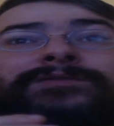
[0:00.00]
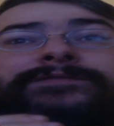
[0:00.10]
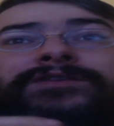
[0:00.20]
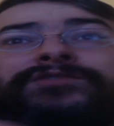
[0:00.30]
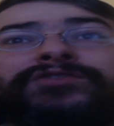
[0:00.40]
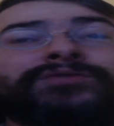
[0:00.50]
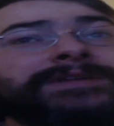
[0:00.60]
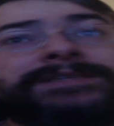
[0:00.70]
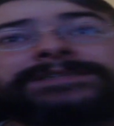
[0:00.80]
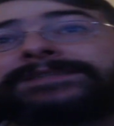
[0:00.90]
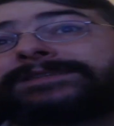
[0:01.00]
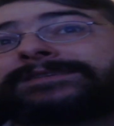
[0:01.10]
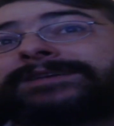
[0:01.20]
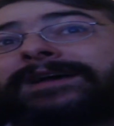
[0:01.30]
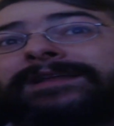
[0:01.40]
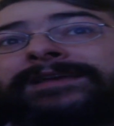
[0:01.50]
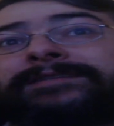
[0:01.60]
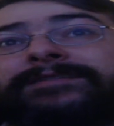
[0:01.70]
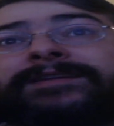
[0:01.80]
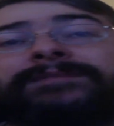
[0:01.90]
So if you're new,
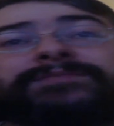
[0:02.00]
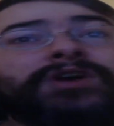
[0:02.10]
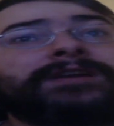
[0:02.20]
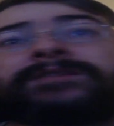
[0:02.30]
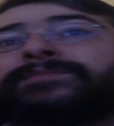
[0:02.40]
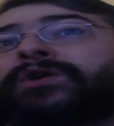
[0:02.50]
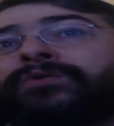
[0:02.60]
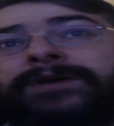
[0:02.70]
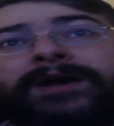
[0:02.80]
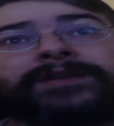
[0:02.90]
as I said, I'm Doc Camo.